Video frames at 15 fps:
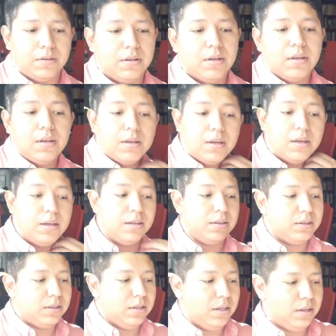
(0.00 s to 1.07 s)

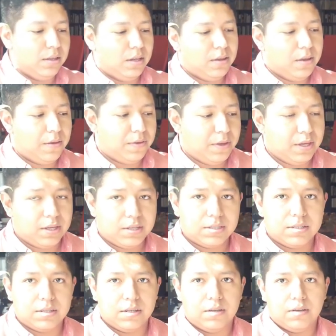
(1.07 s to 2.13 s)
the
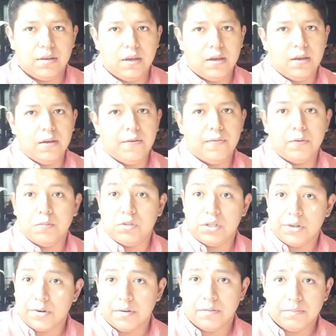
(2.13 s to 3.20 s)
things from
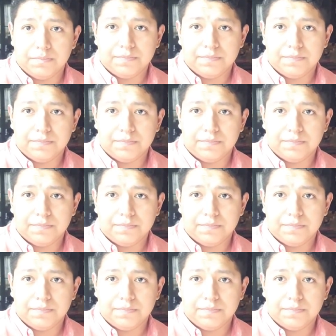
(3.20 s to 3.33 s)
zero